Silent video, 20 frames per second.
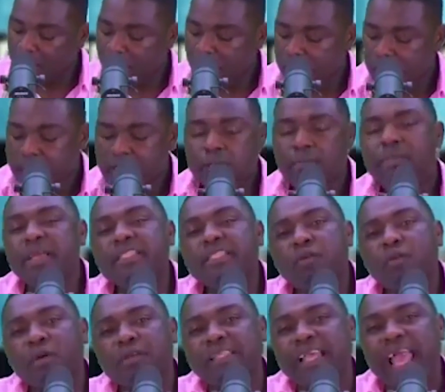The
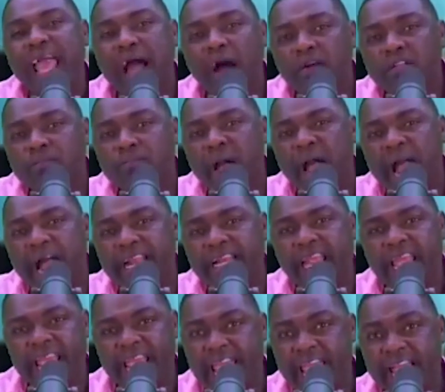meeting was held behind the
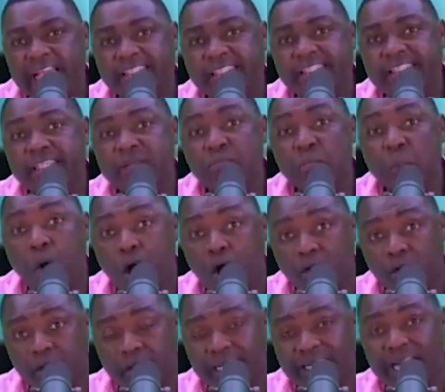ANC
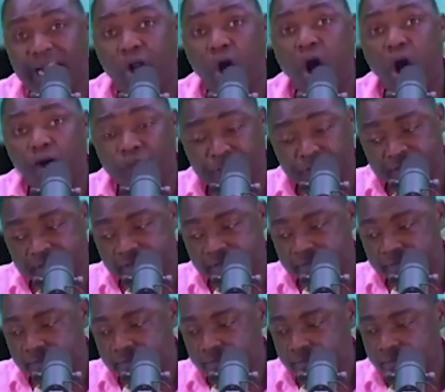Mall in an
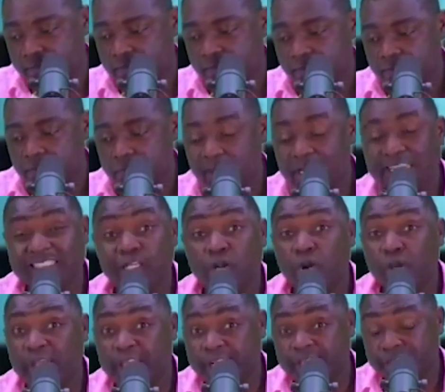office. That's the
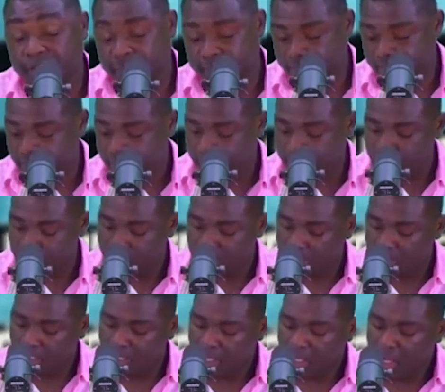location.
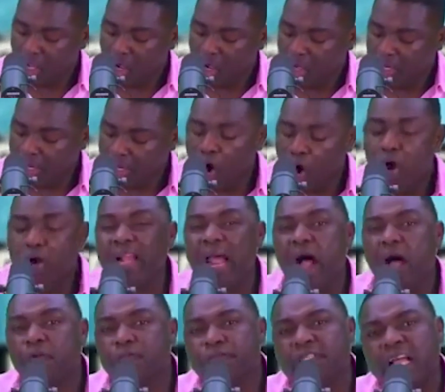The owner
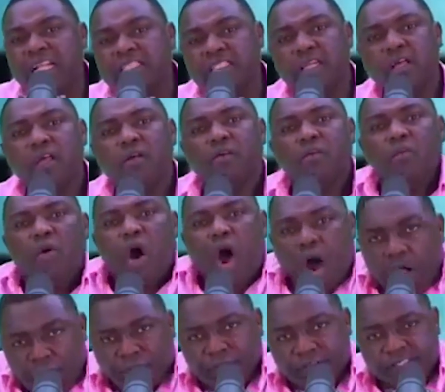of that
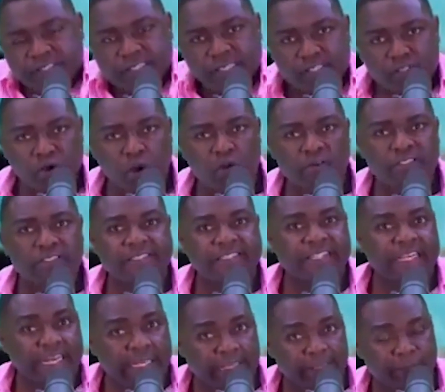office is called
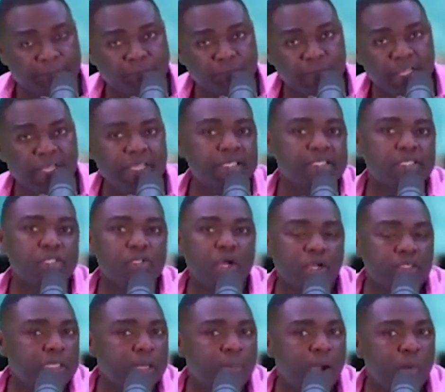Zini. He is
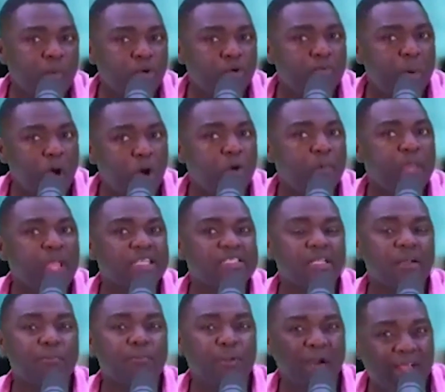Dr. Mahmoud Bawumia's
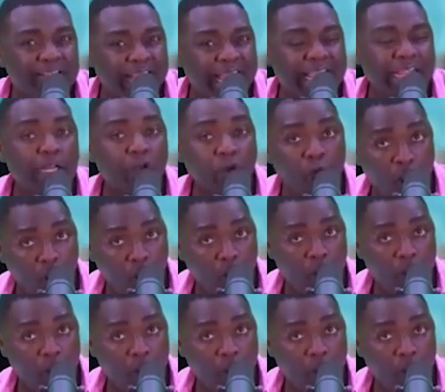brother-in-law.